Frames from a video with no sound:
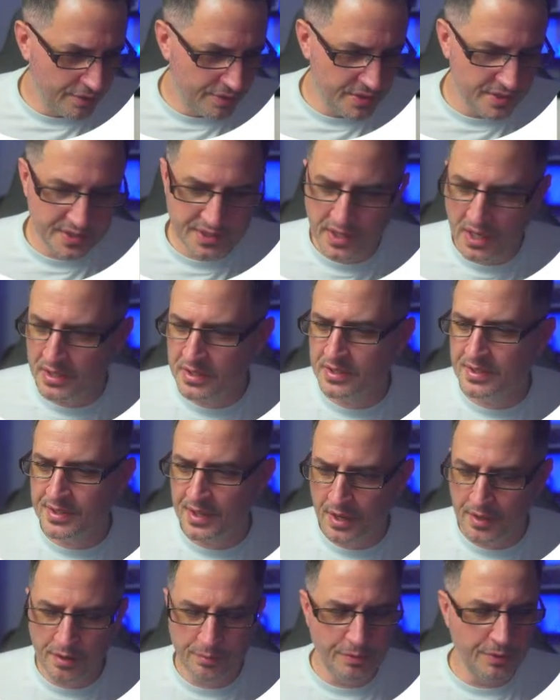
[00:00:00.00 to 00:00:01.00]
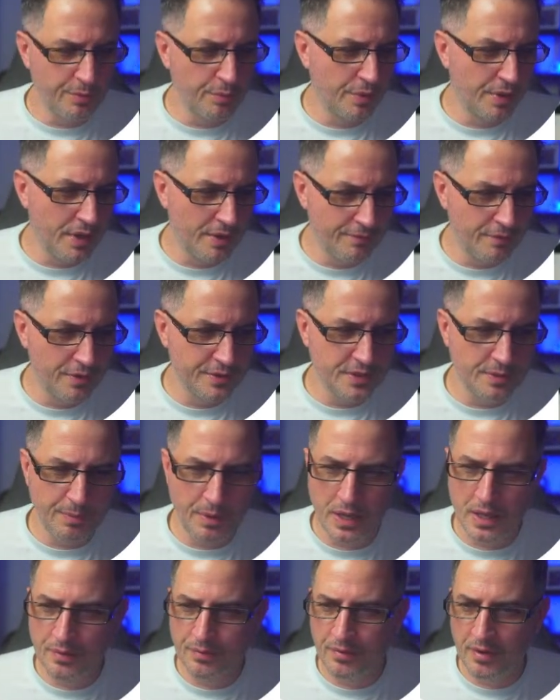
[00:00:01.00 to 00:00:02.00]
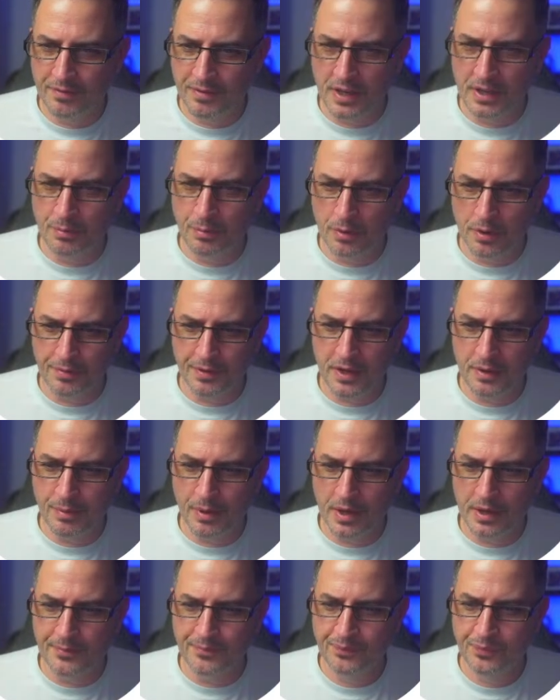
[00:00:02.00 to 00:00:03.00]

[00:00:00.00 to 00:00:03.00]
Just get started with whatever is available off eBay,